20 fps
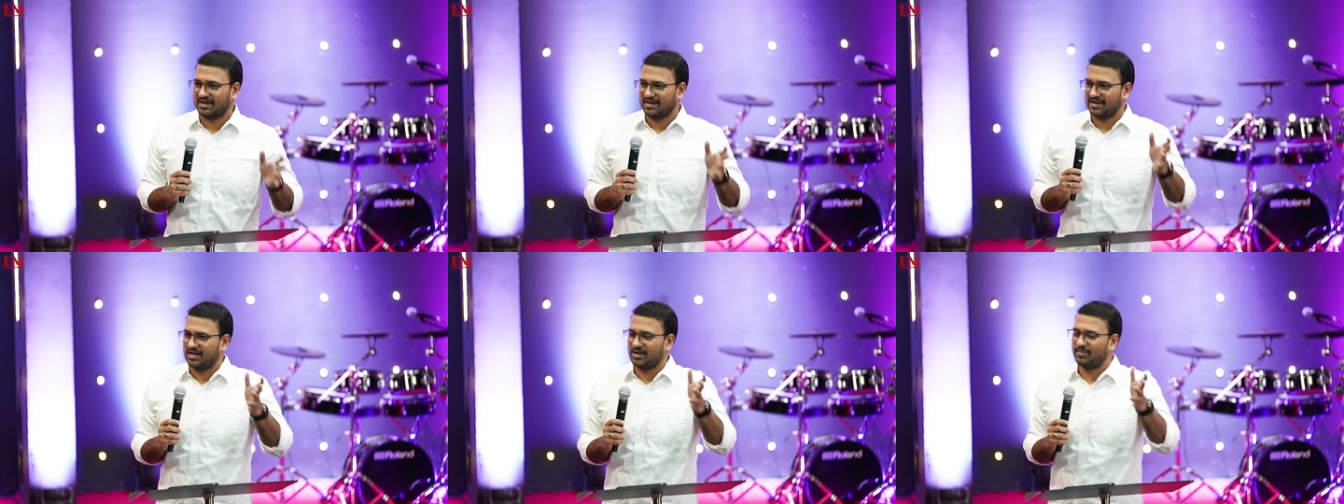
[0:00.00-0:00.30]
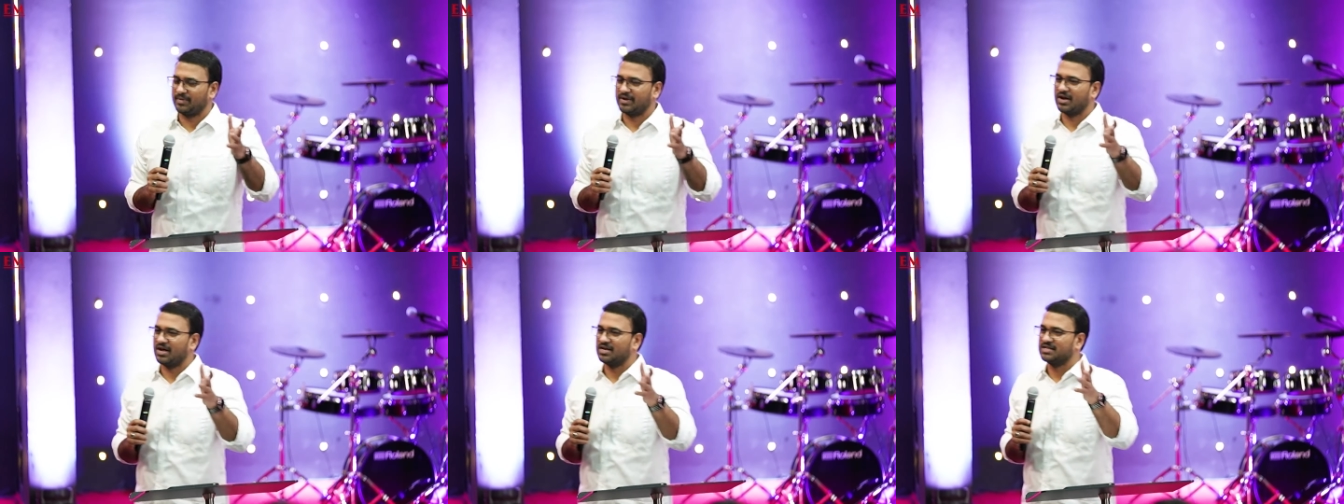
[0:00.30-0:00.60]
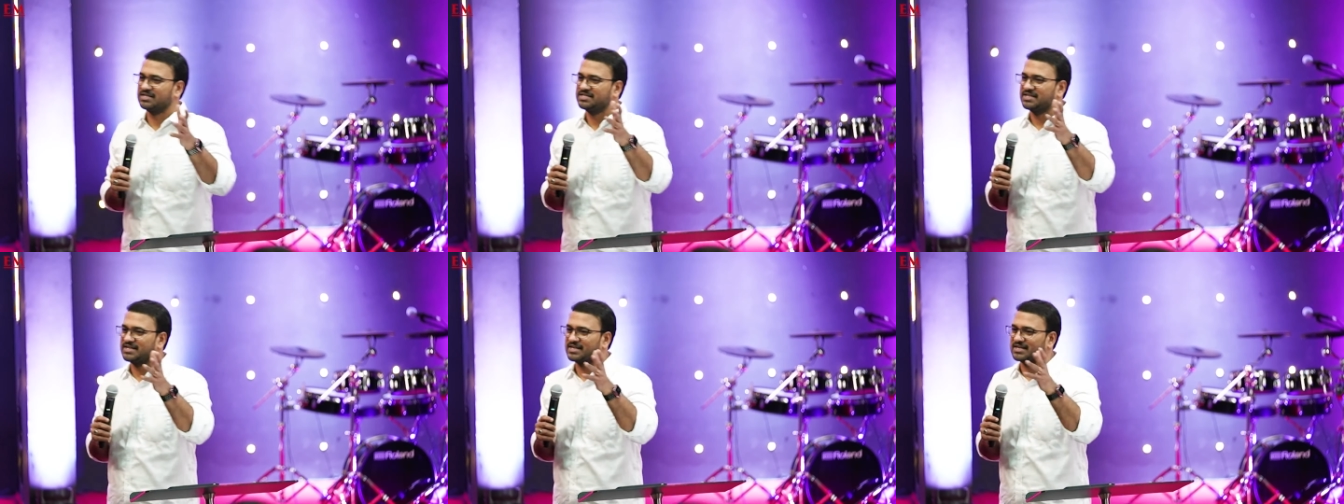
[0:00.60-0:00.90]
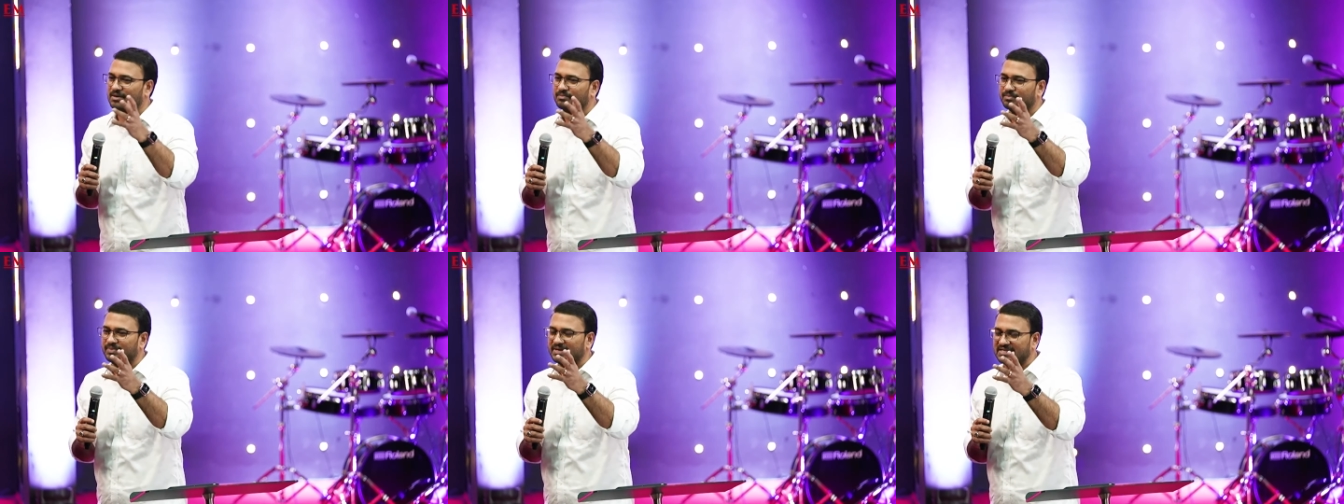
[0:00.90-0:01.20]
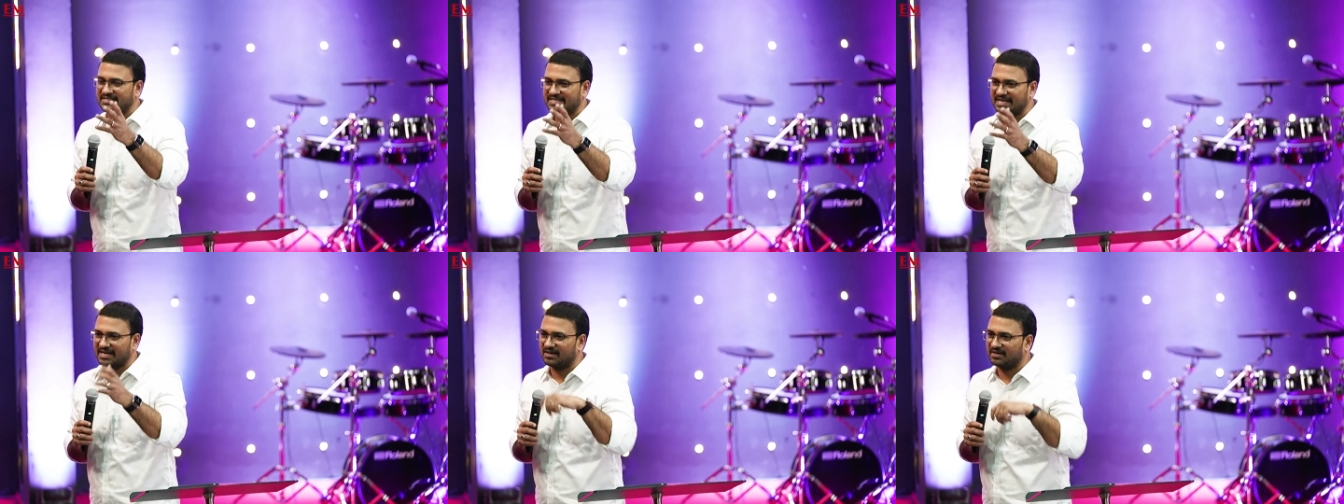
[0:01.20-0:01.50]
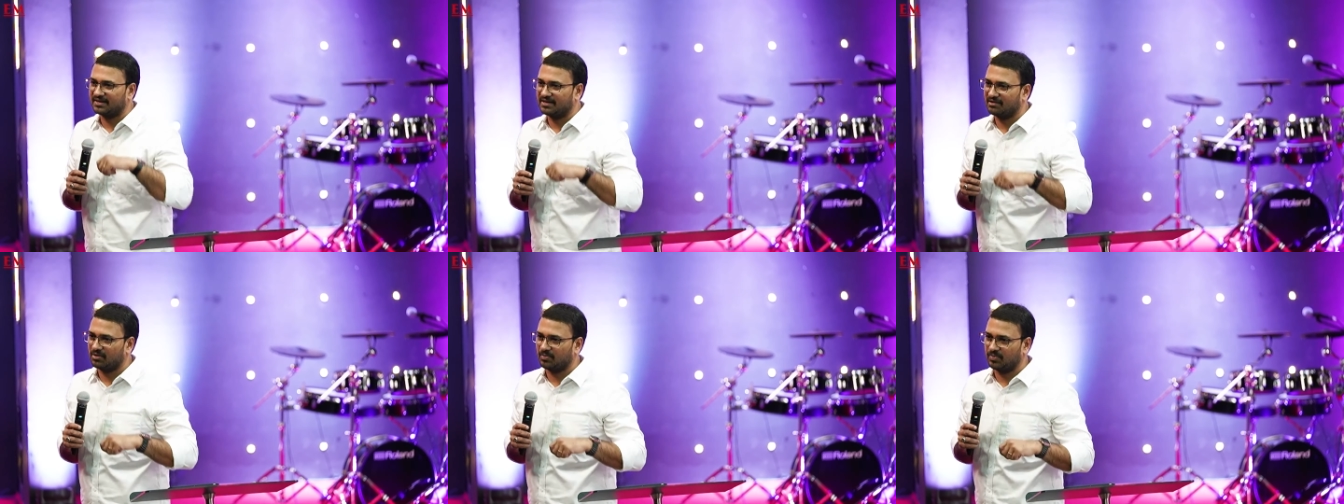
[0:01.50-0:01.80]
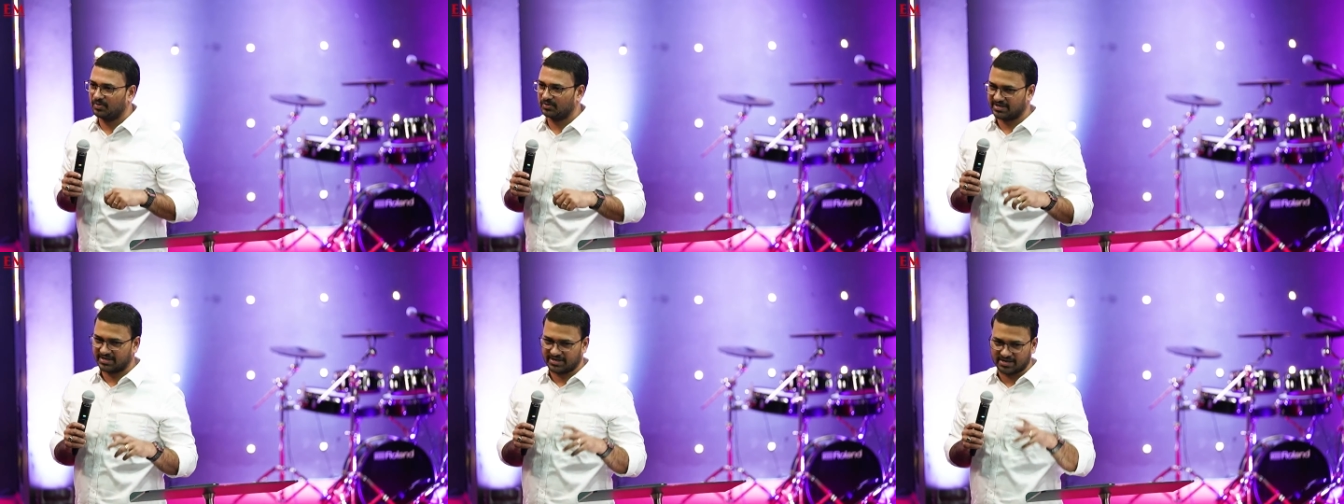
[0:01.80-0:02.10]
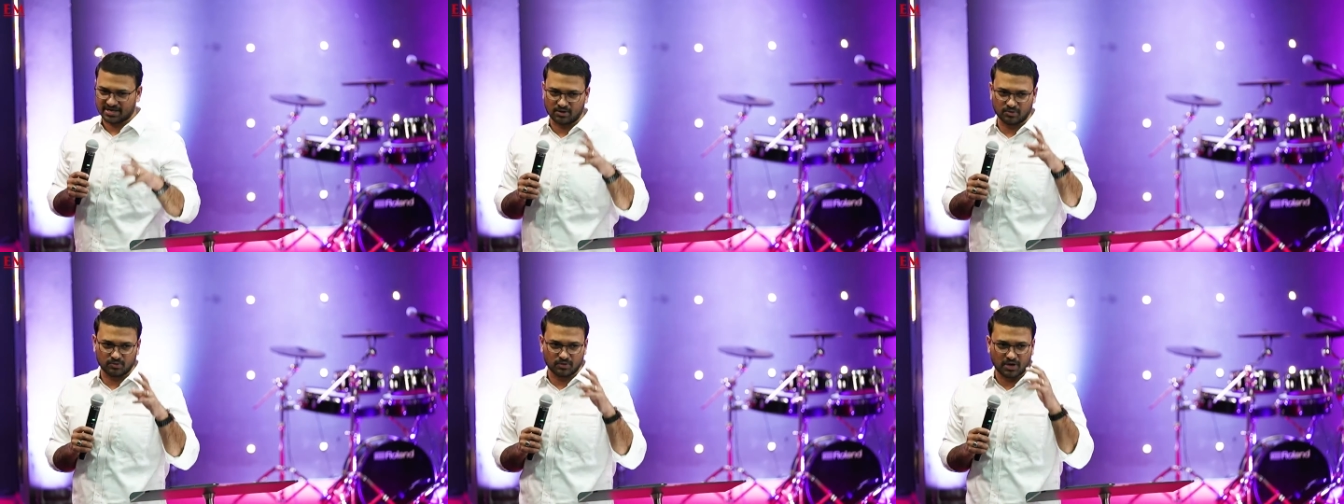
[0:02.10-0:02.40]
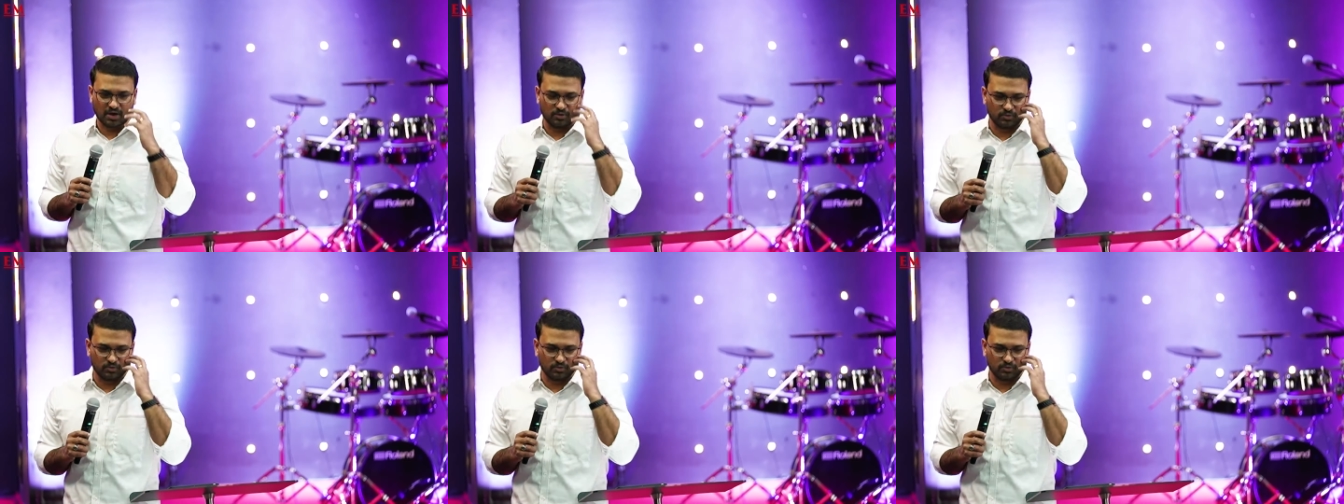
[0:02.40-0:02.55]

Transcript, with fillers: Every knowledge in your companies allowed develop hote. How how